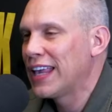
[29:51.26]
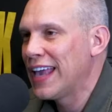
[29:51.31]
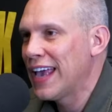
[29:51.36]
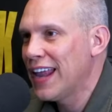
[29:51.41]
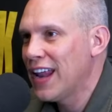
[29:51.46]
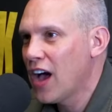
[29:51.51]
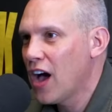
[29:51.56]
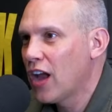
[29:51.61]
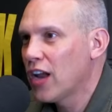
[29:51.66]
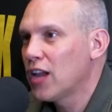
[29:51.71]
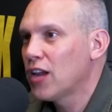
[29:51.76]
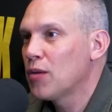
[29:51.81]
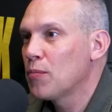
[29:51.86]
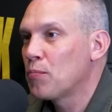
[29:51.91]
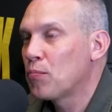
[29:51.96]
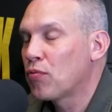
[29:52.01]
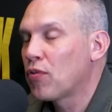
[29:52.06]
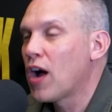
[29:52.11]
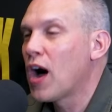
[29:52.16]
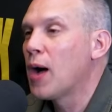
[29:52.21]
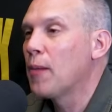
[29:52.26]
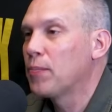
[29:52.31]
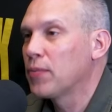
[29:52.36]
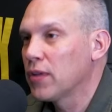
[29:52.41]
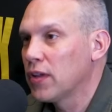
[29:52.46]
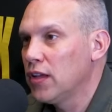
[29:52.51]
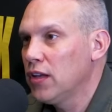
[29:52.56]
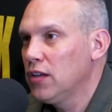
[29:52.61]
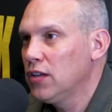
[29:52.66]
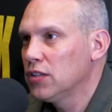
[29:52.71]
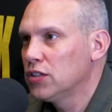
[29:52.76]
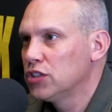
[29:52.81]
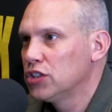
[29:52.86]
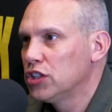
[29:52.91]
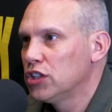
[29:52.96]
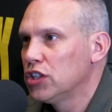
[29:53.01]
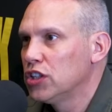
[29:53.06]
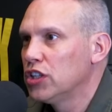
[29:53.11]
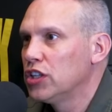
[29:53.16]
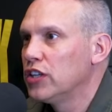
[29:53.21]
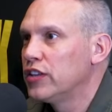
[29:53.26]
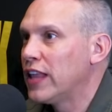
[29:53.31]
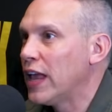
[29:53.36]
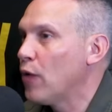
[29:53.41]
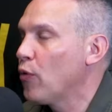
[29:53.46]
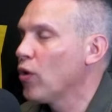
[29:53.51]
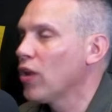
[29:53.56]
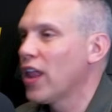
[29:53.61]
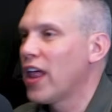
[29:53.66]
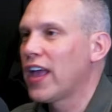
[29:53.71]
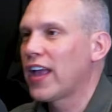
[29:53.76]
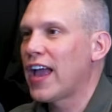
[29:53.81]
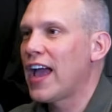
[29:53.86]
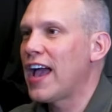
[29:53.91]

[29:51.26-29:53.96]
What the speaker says: get on it promptly. They were like